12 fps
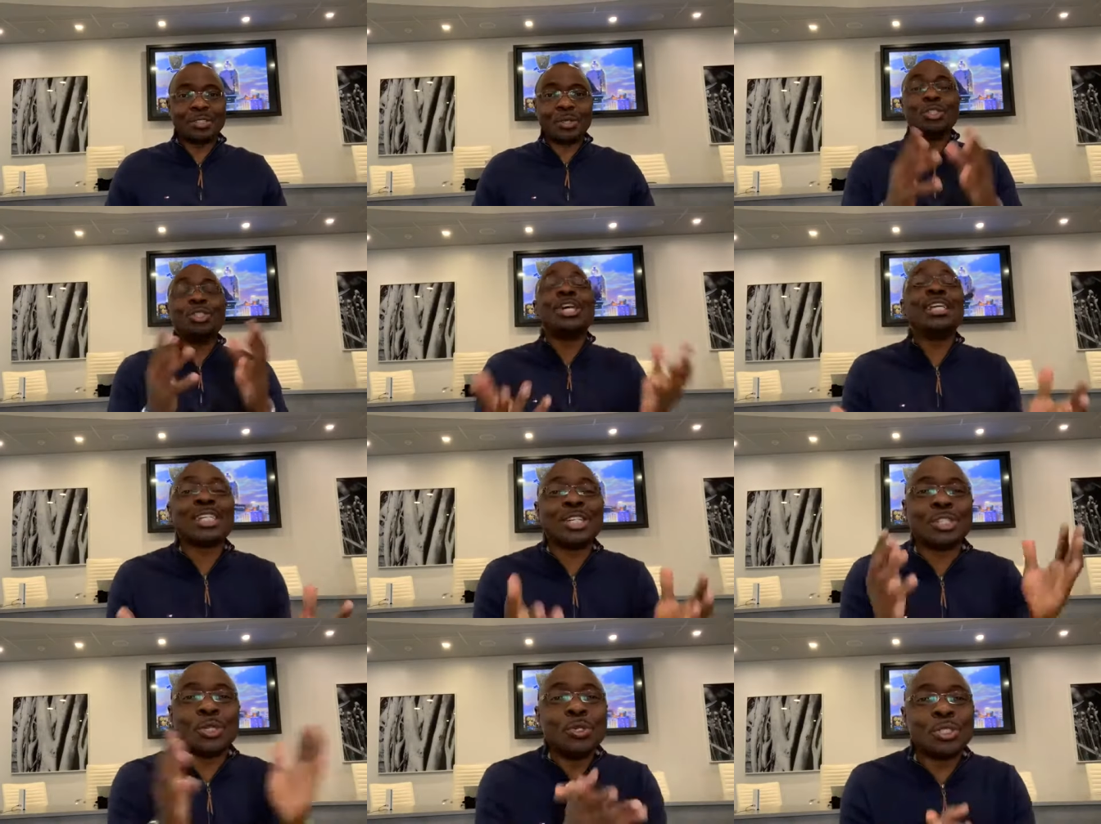So
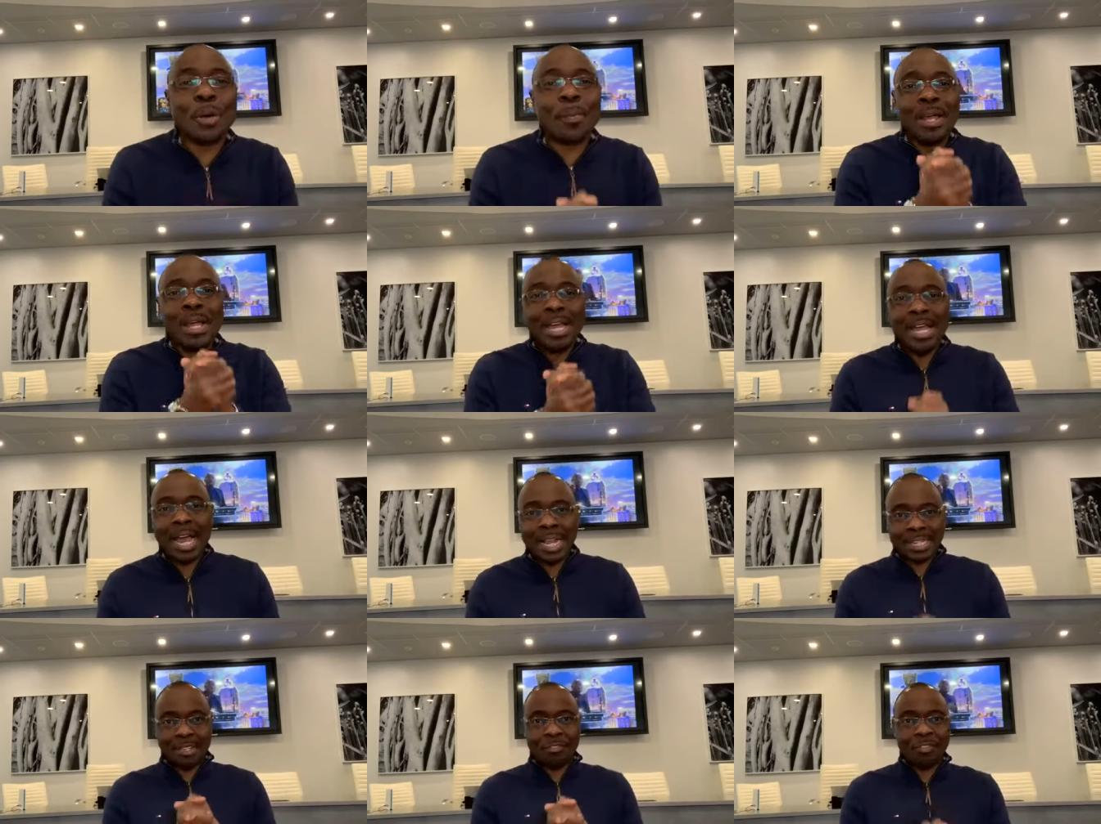Jesus shows up
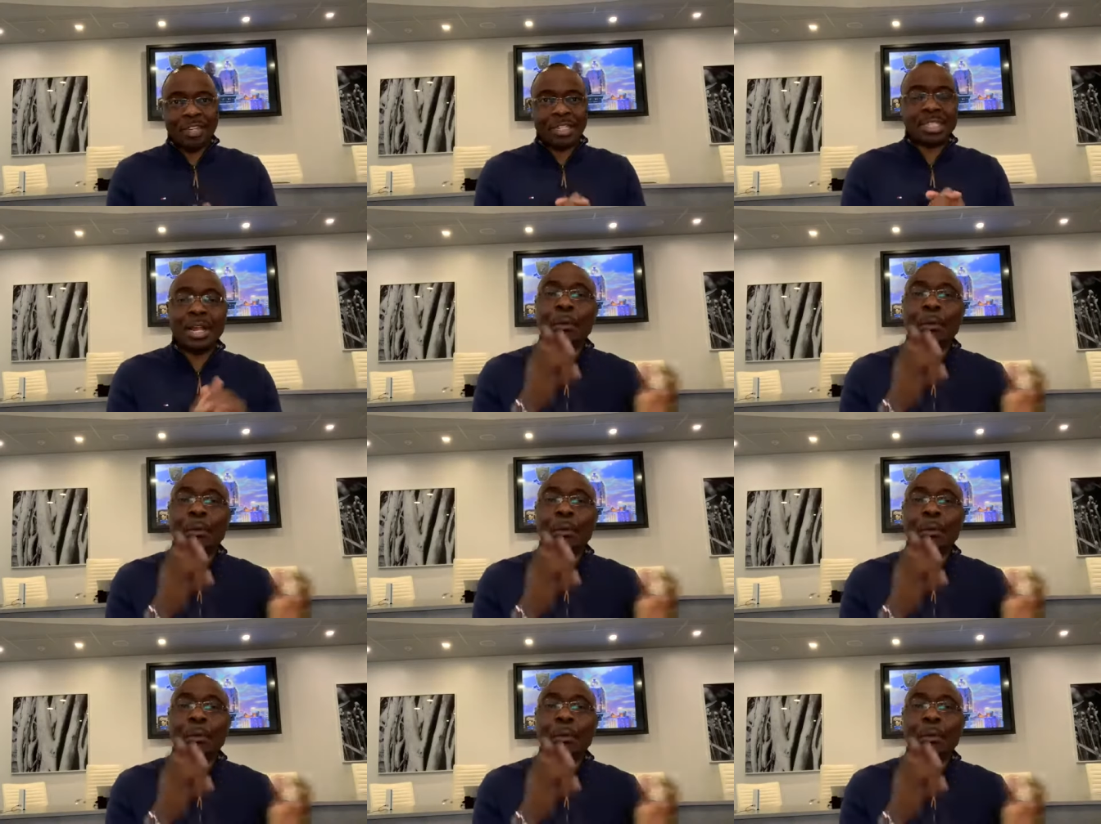at the feast.